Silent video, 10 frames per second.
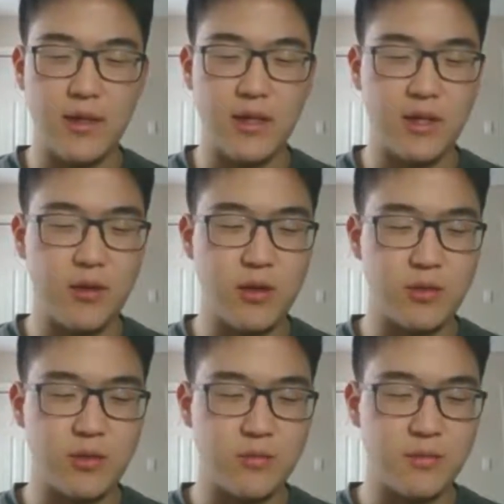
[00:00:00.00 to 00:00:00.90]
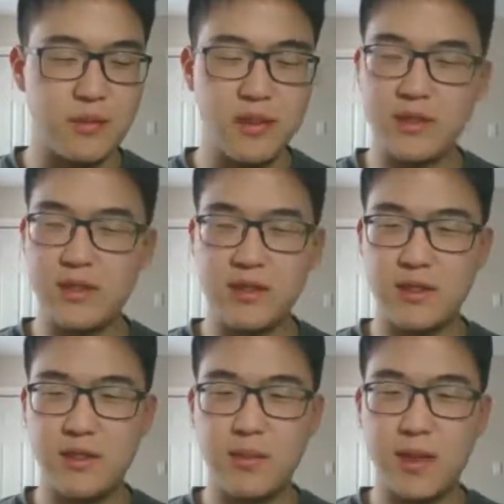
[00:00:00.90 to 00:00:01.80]
adhering to. Because
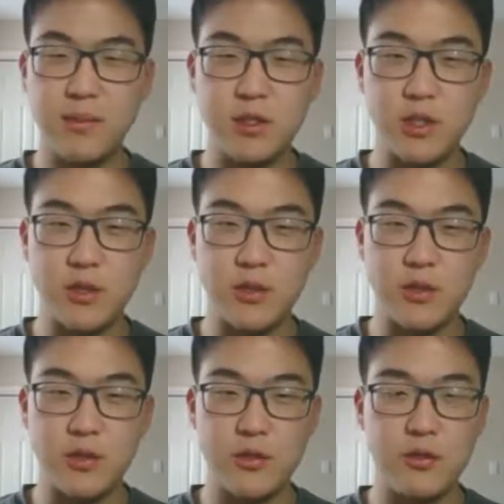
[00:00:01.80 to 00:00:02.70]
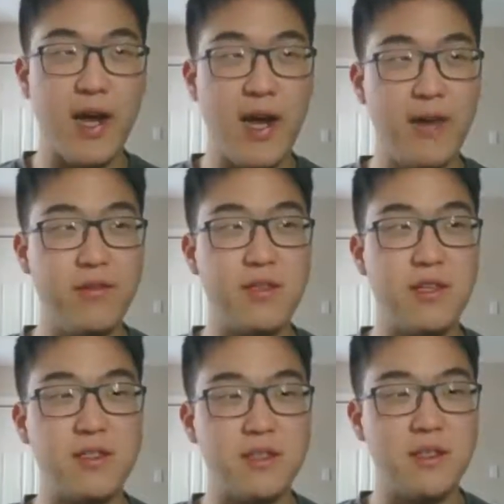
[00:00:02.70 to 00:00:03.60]
sometimes you have
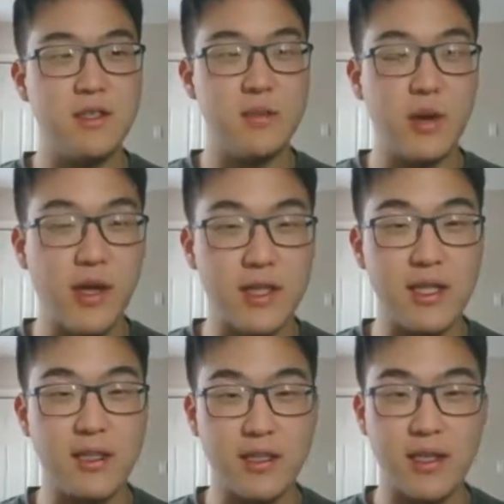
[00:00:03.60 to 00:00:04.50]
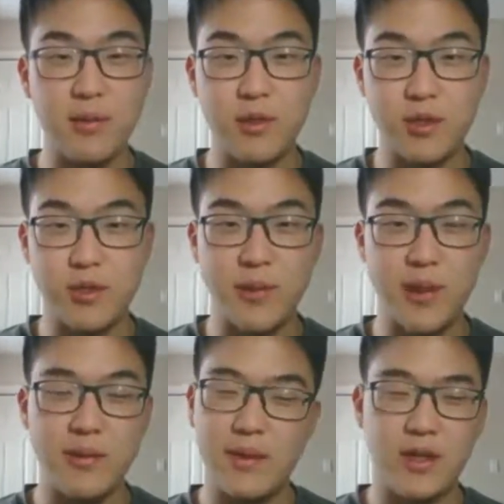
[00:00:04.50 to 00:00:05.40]
these small ideas that come into your
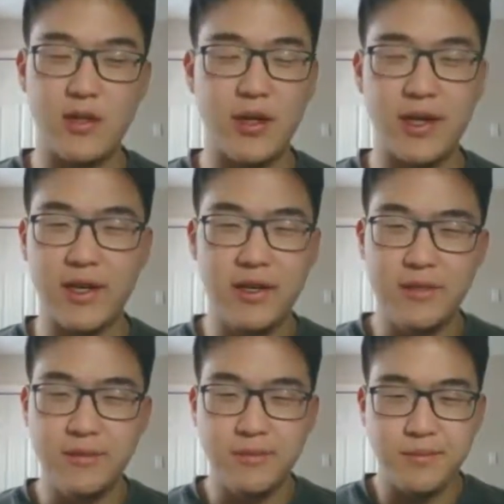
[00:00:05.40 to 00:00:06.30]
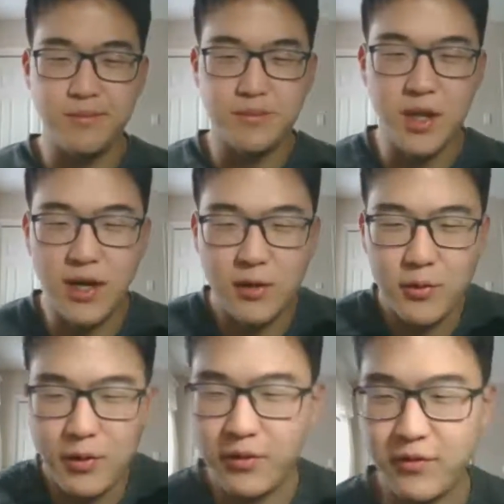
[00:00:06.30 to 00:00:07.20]
mind, and then you're like, no, I don't
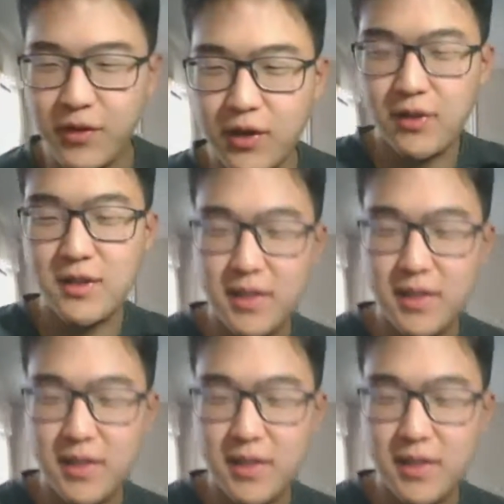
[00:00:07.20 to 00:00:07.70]
really want to follow this.